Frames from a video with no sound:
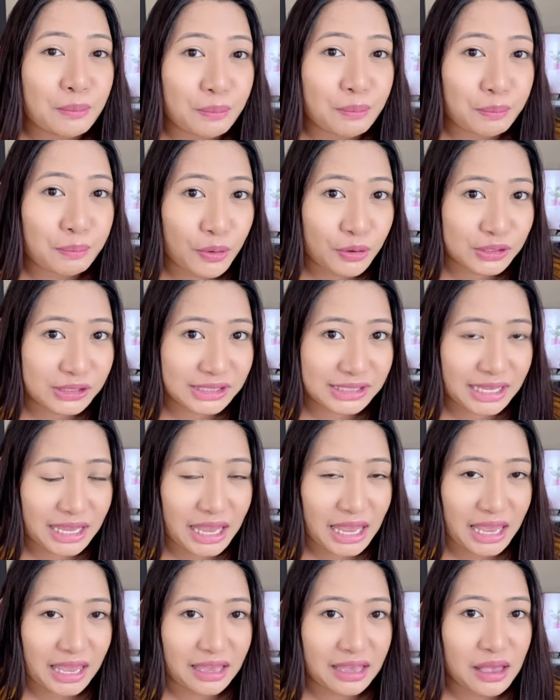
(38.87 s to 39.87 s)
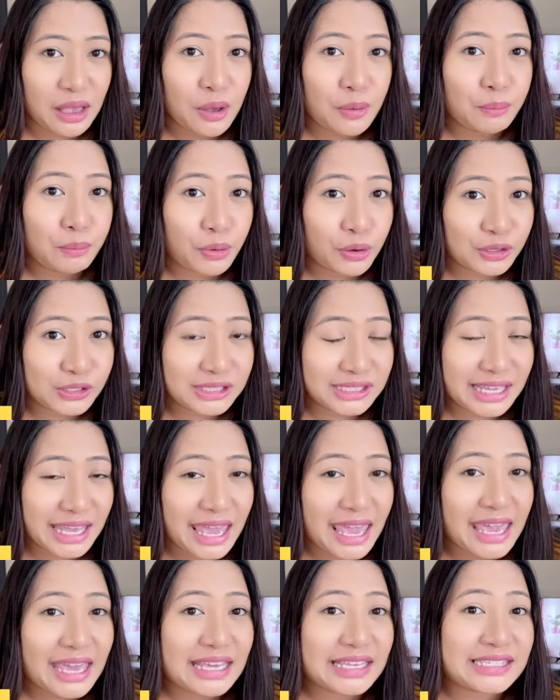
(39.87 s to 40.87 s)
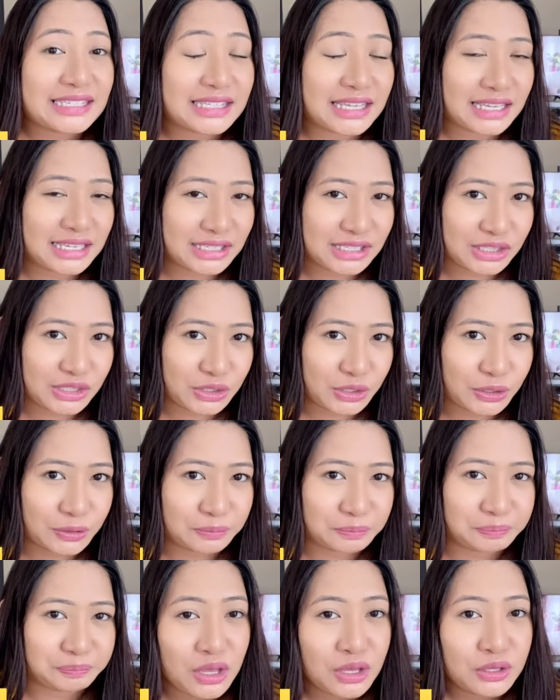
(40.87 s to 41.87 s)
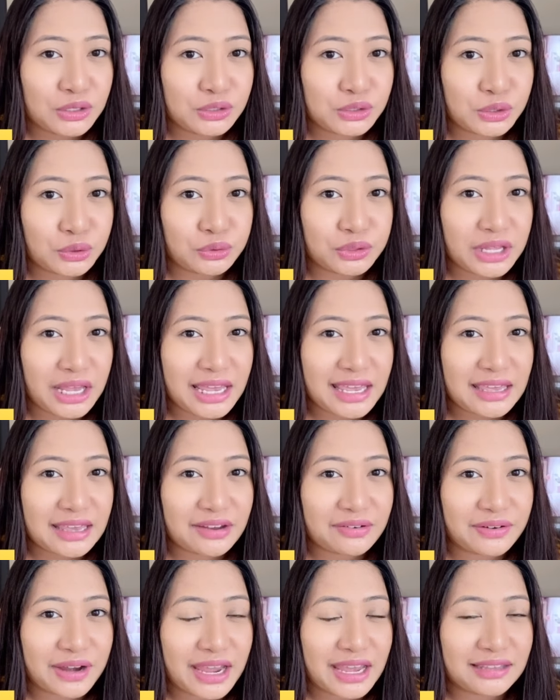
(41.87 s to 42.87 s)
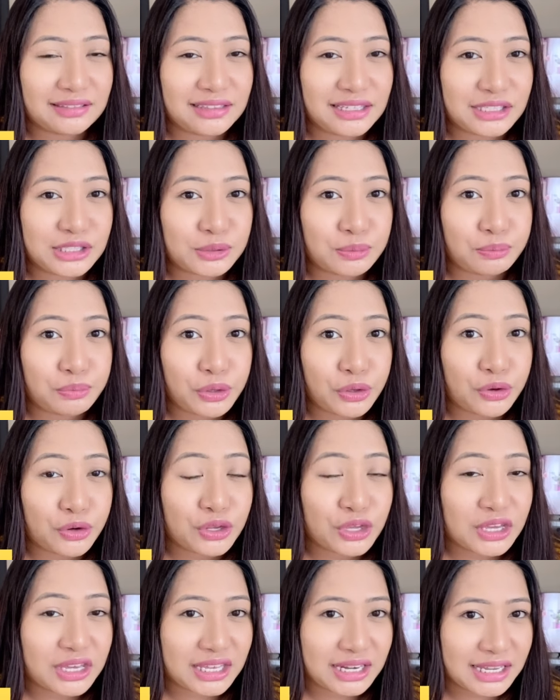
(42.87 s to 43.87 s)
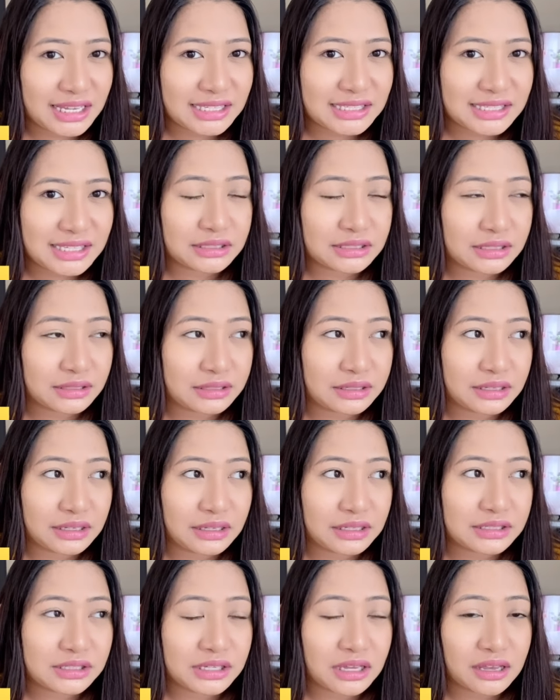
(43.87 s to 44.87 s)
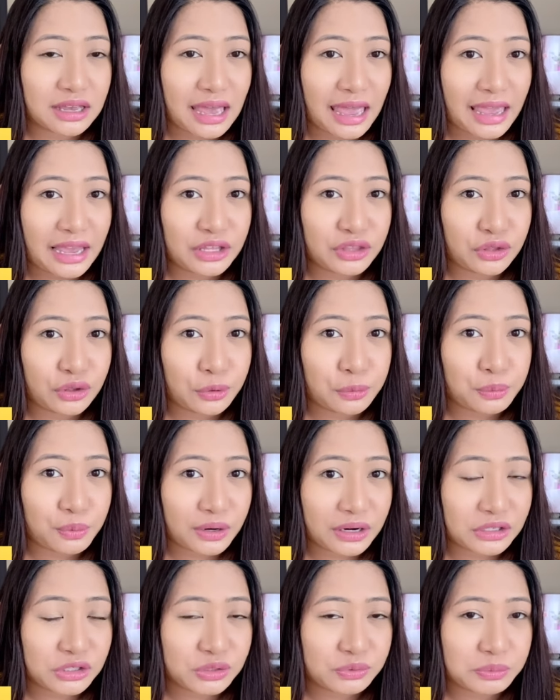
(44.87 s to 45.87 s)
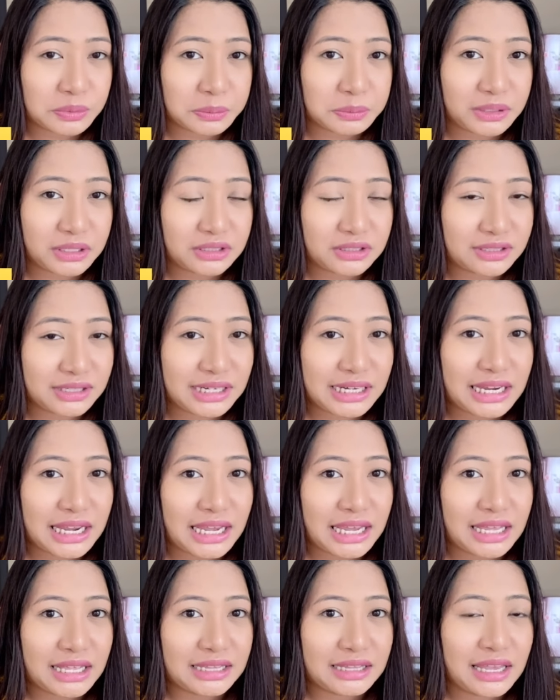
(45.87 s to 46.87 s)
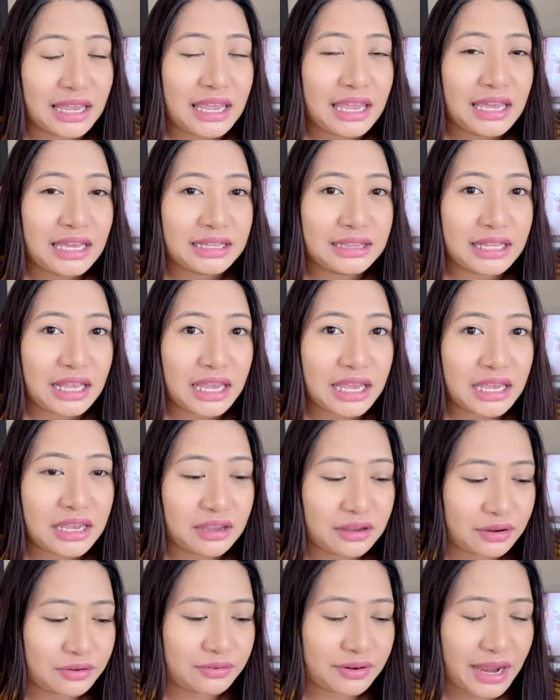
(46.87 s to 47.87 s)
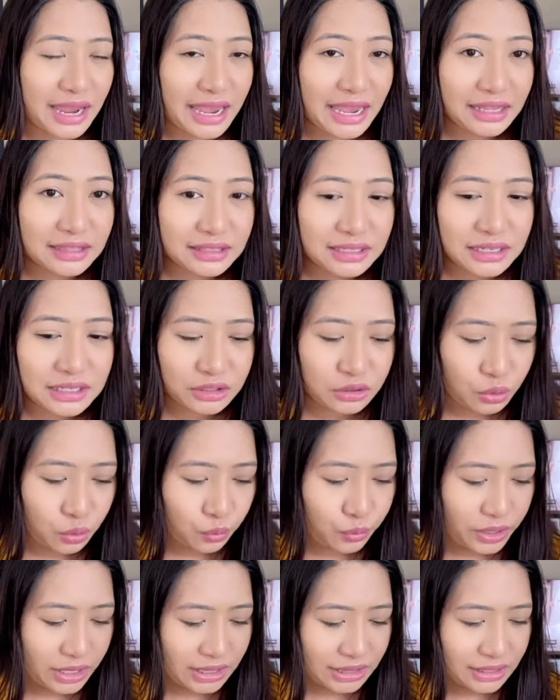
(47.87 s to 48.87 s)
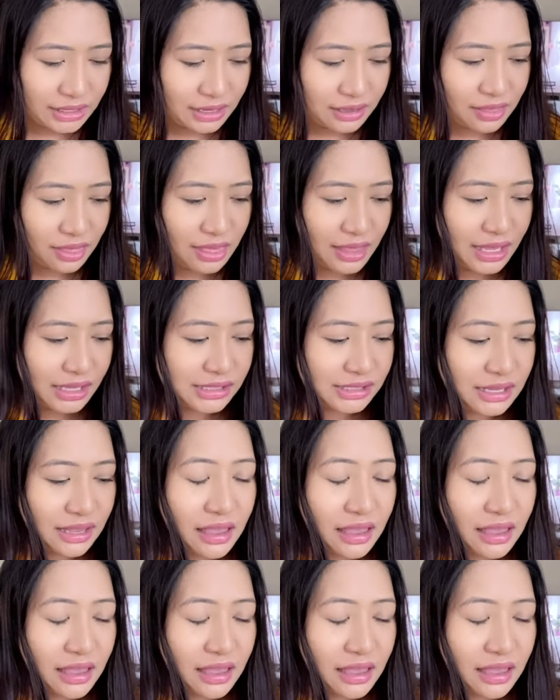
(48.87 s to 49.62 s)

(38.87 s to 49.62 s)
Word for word: påske. Påske is Easter. So they create this bjørkris. It is a kind of branch from the tree, and they create it with this